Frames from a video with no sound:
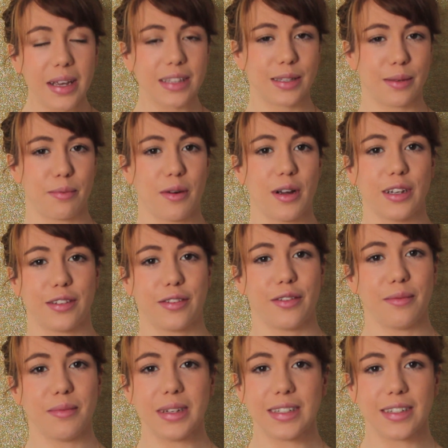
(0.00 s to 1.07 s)
surprise
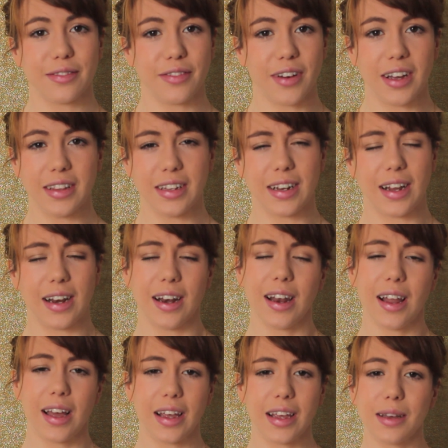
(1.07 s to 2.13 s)
for me to find that I
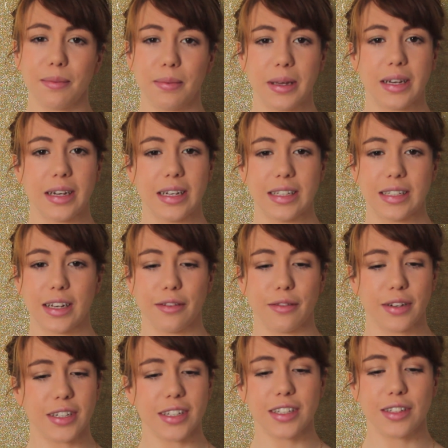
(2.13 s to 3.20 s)
like, because I
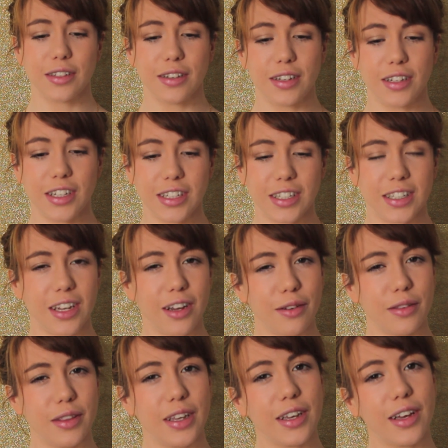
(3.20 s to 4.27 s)
would just
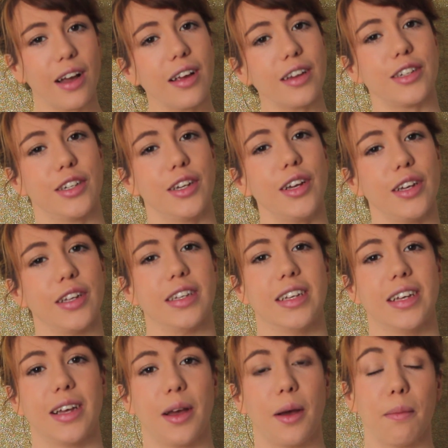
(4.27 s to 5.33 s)
don't think I should,
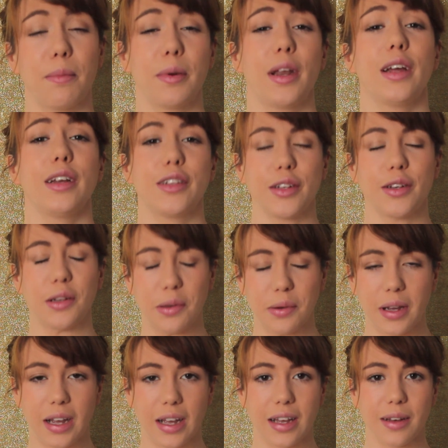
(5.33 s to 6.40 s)
but I do.
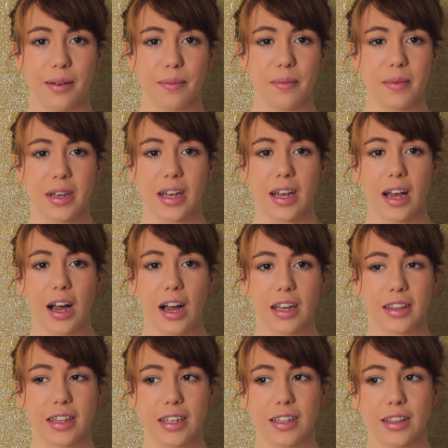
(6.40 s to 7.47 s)

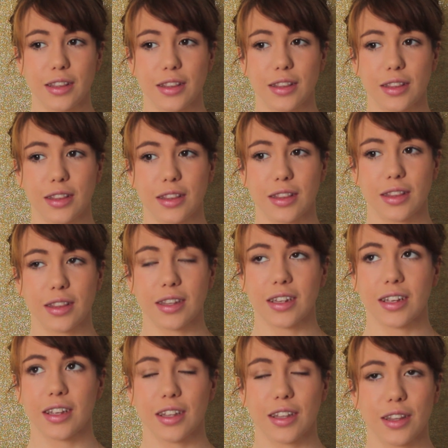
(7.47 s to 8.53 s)
I think
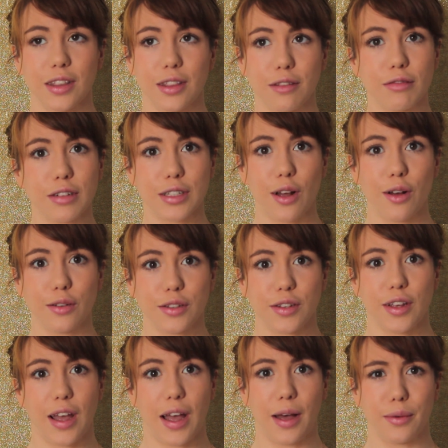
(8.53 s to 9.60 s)
the results
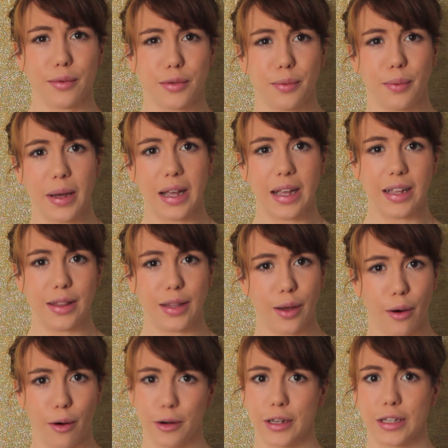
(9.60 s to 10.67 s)
outweigh
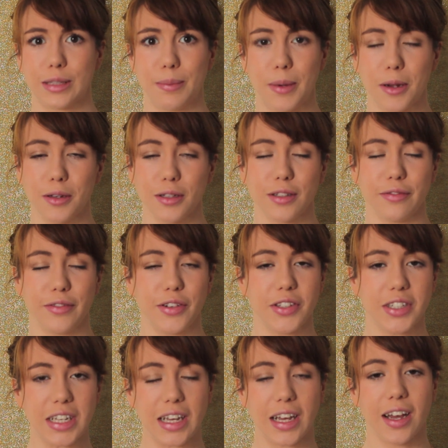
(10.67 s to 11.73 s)
the odd experience of
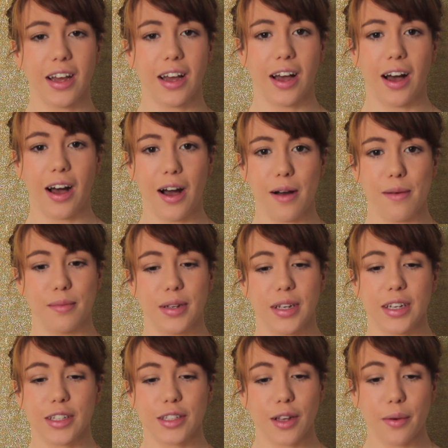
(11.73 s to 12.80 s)
using it.
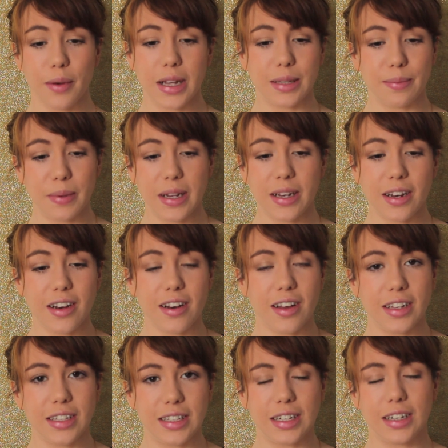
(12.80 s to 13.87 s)
So it's been a
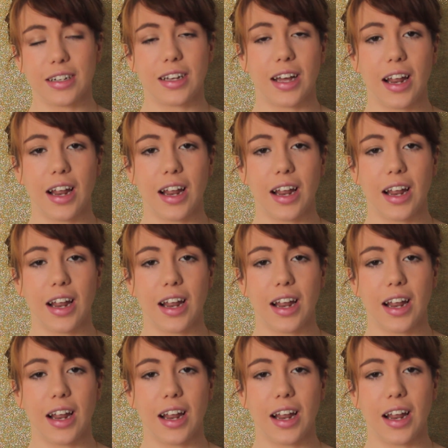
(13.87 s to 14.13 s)
nice little